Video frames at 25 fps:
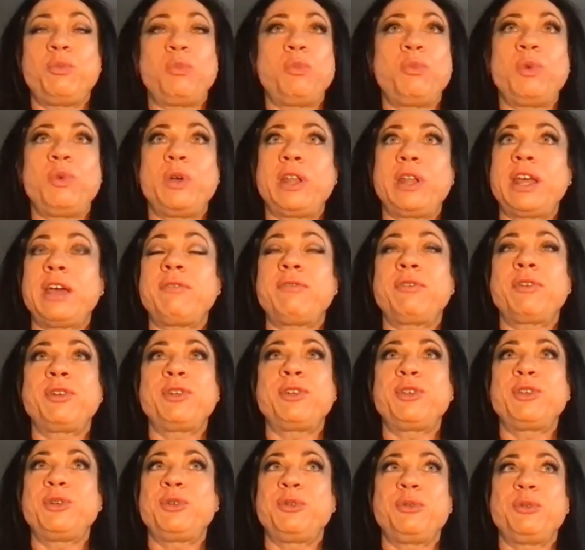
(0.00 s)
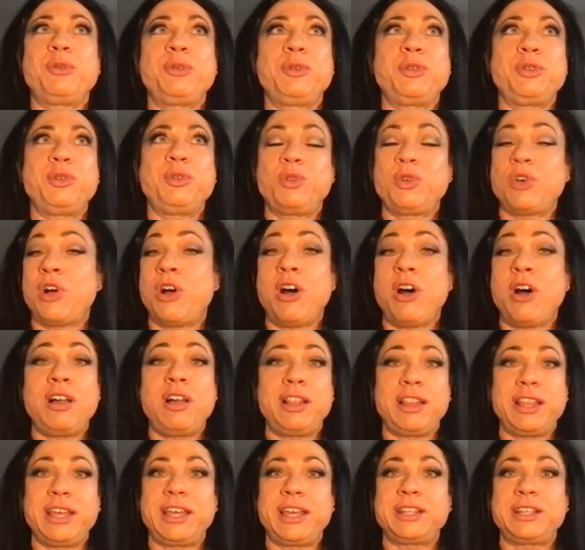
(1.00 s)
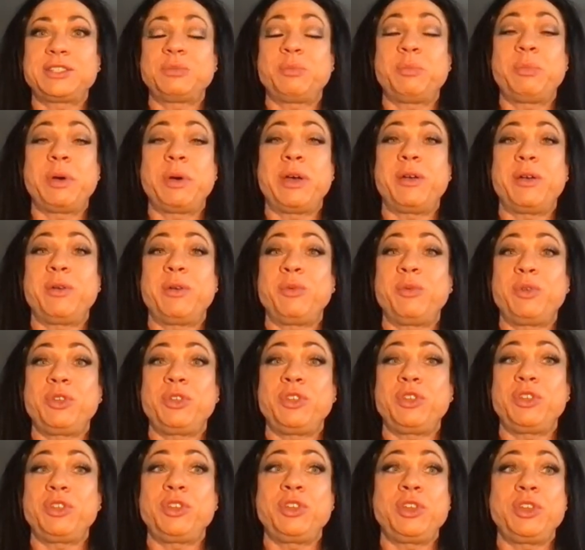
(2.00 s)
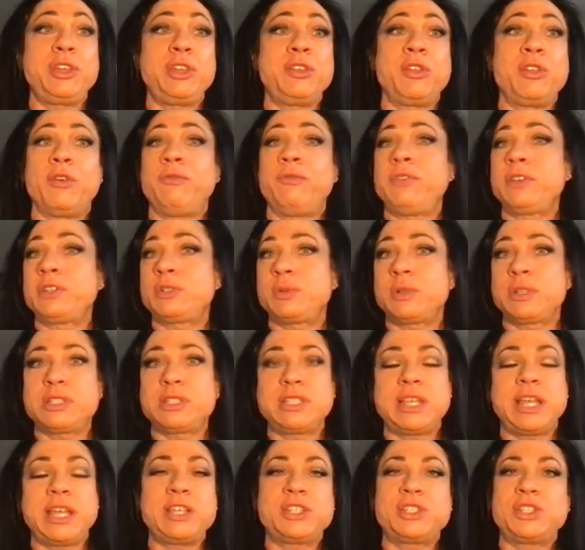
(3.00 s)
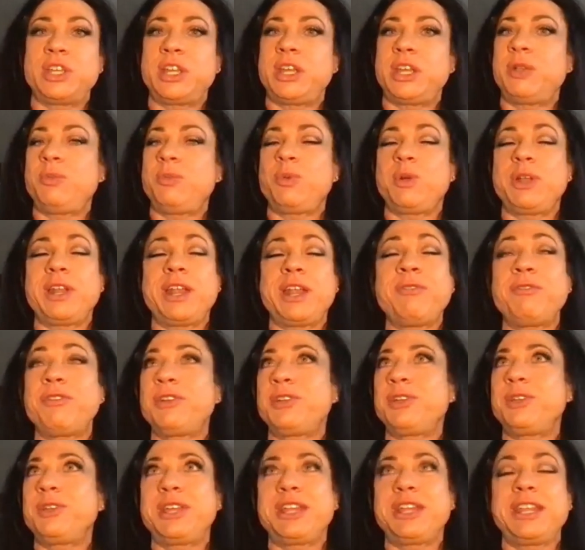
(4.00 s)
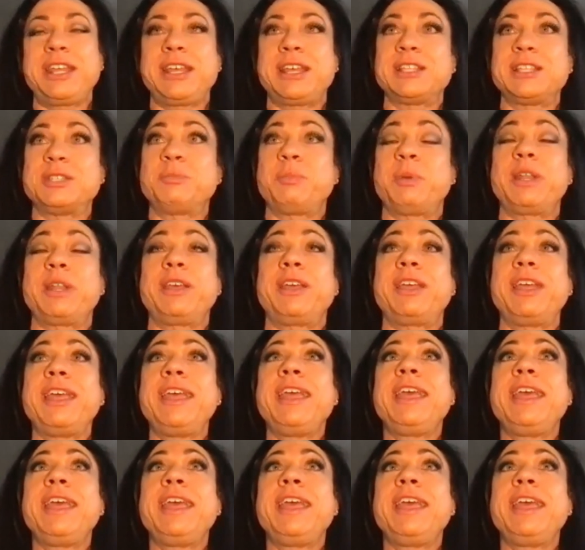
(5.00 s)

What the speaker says: whatever you call it, but visualization, whatever it is, but